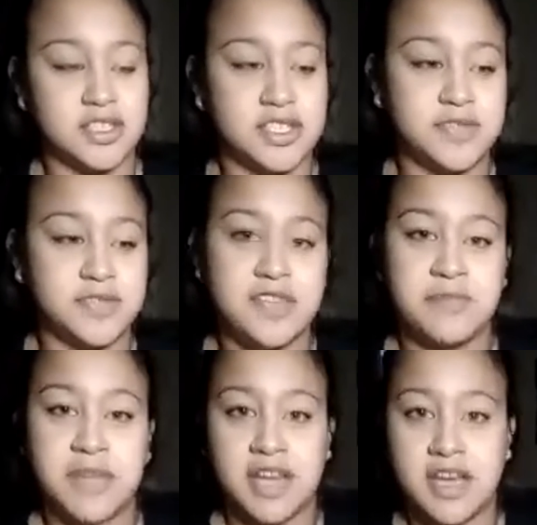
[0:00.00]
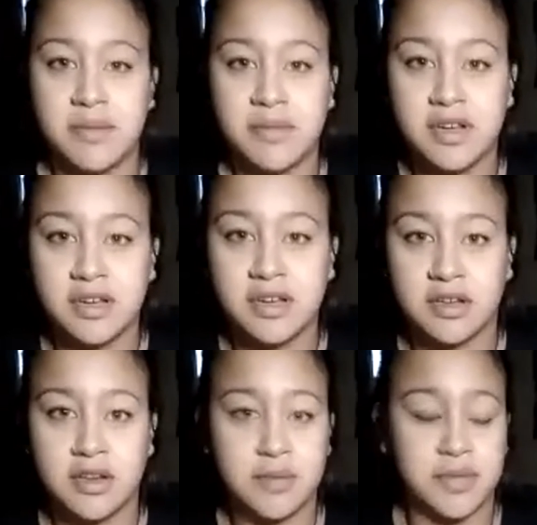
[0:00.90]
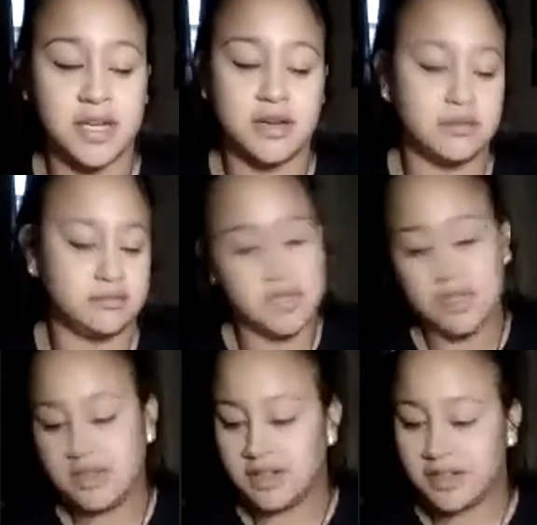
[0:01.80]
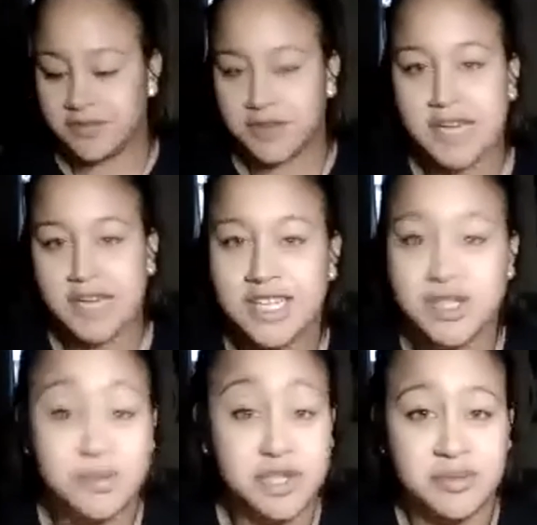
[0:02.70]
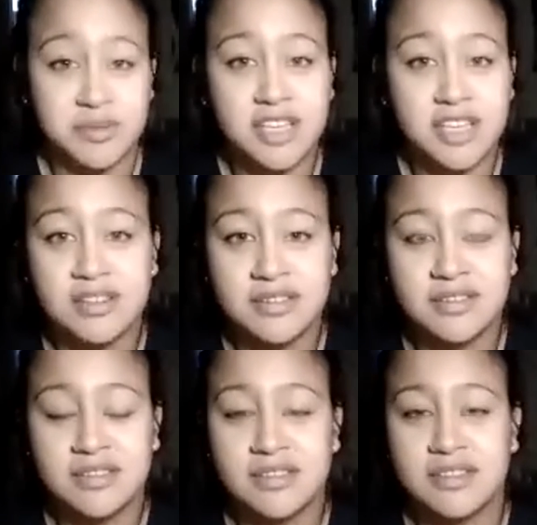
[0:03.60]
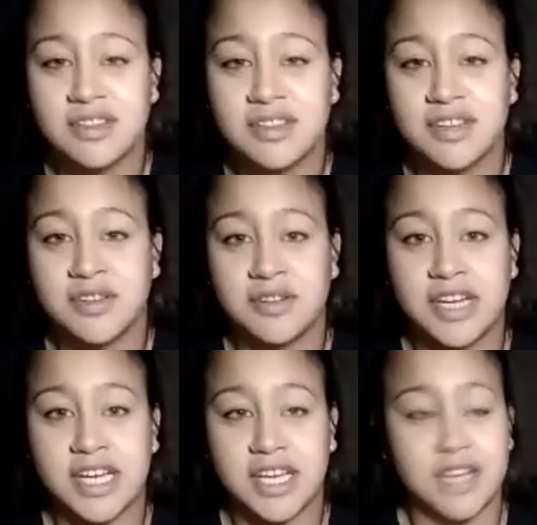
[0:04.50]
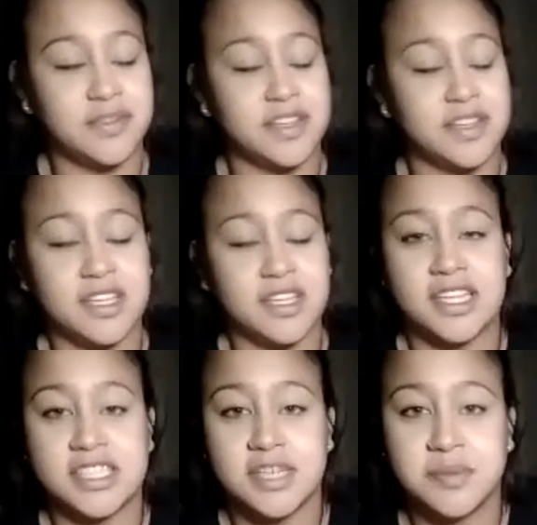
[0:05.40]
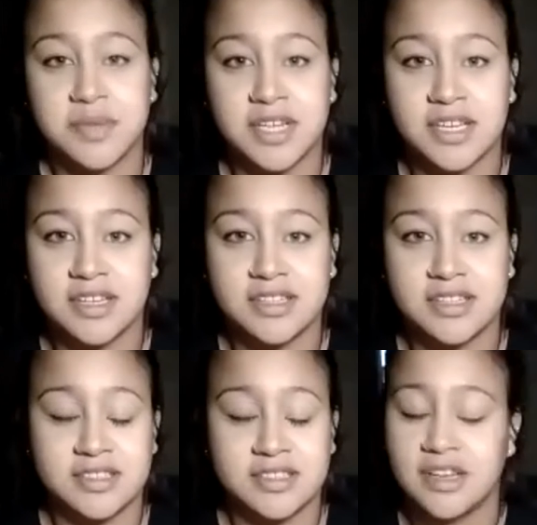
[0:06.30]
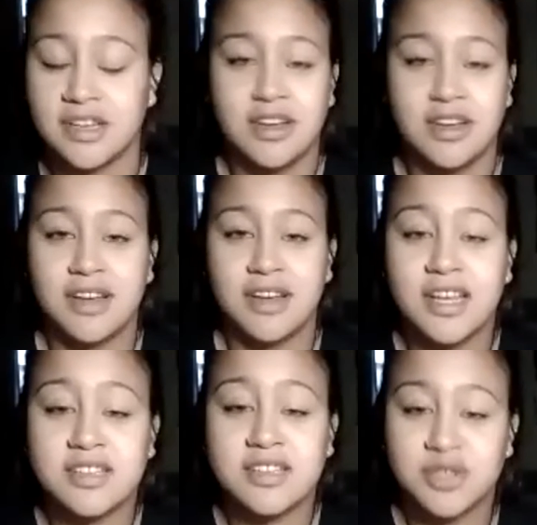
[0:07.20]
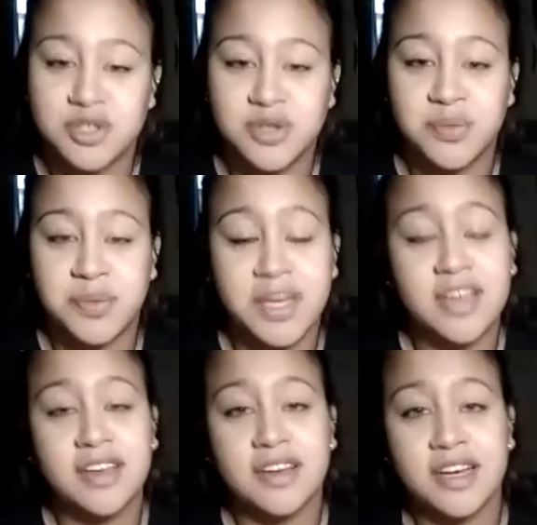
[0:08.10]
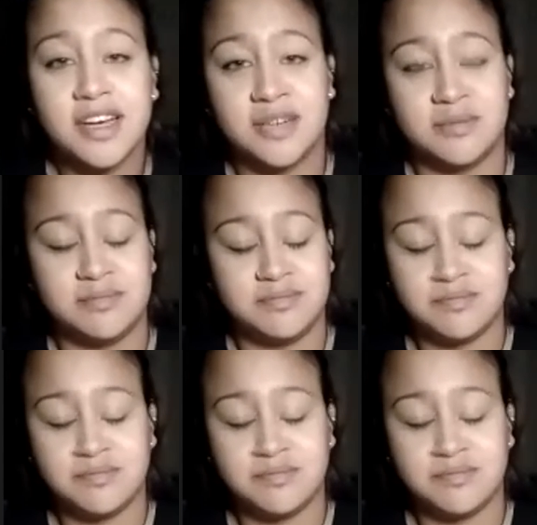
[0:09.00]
shifts have been happening, you know, but I feel like it's meant to be, you know, I feel like everything that's happening is as it should be, and